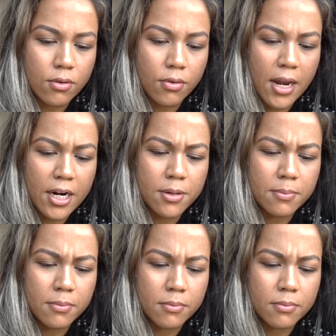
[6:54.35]

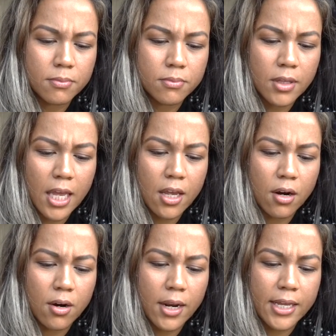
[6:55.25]
Kratom, K
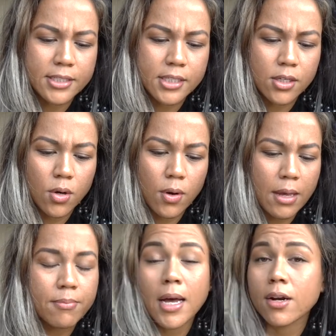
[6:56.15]
R A T O
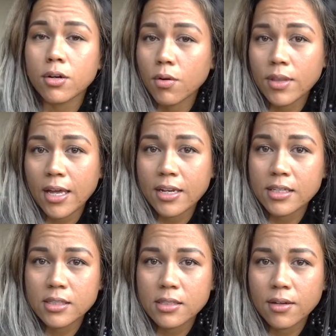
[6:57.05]
M, I don't know what that
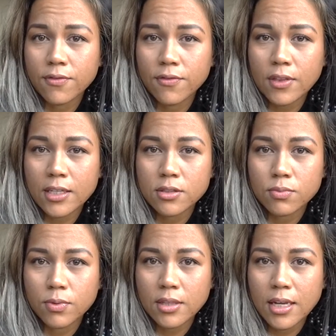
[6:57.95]
is, if that's
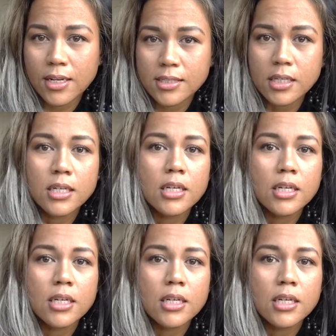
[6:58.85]
what that is,